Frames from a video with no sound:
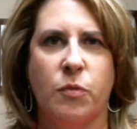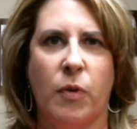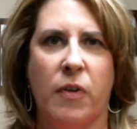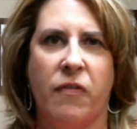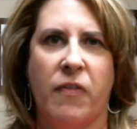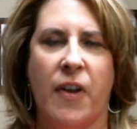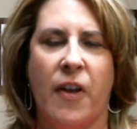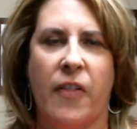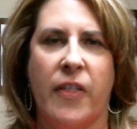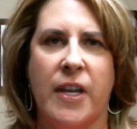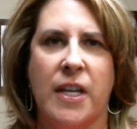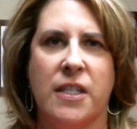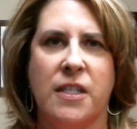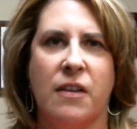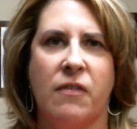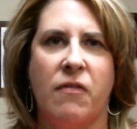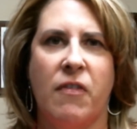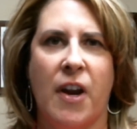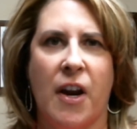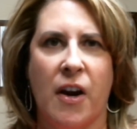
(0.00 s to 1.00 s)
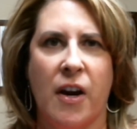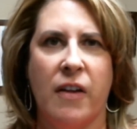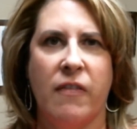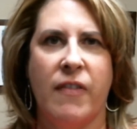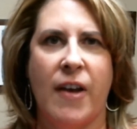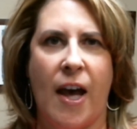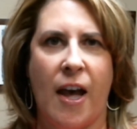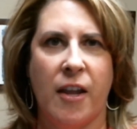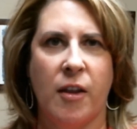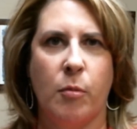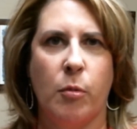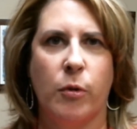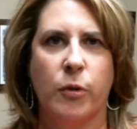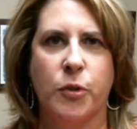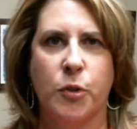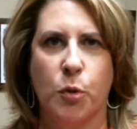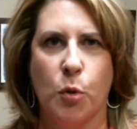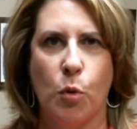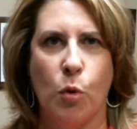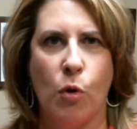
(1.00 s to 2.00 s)
We feel that it's a very valuable
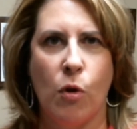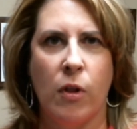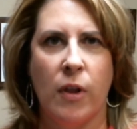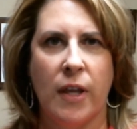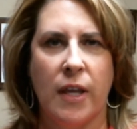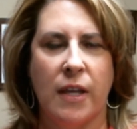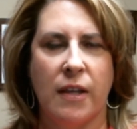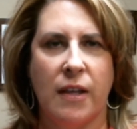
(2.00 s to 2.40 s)
tool.